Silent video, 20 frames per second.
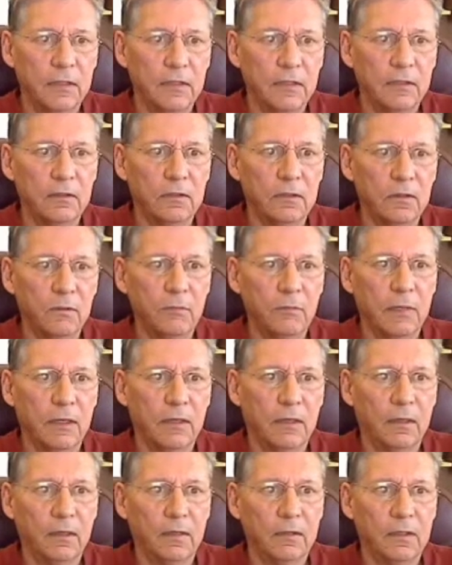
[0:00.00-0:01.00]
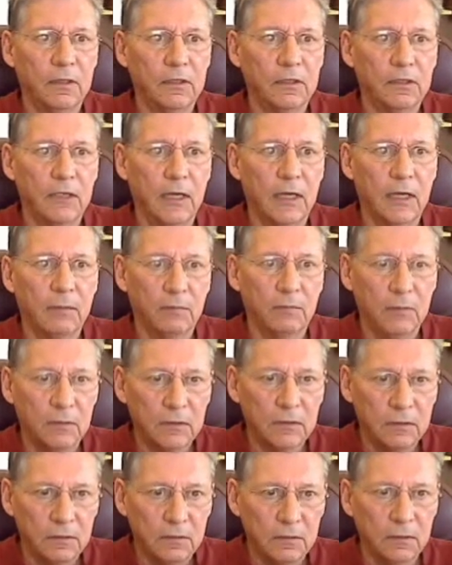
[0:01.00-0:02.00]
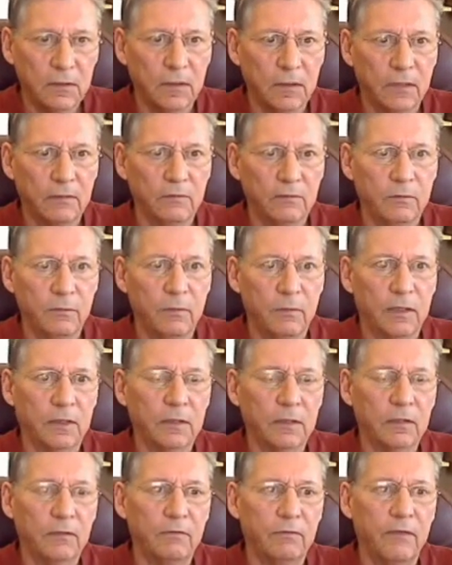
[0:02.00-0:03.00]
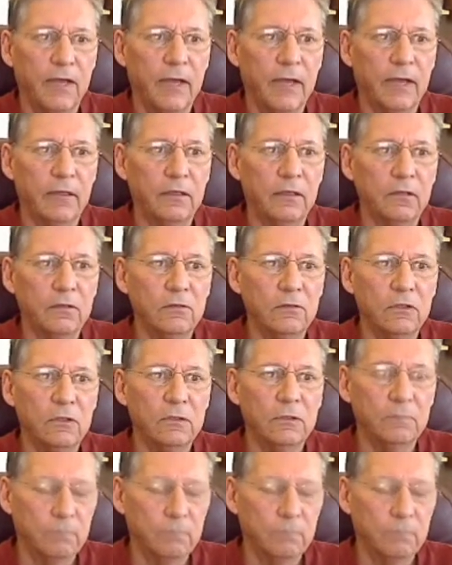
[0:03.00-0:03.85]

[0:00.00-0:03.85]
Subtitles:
in the assignment of numerical values.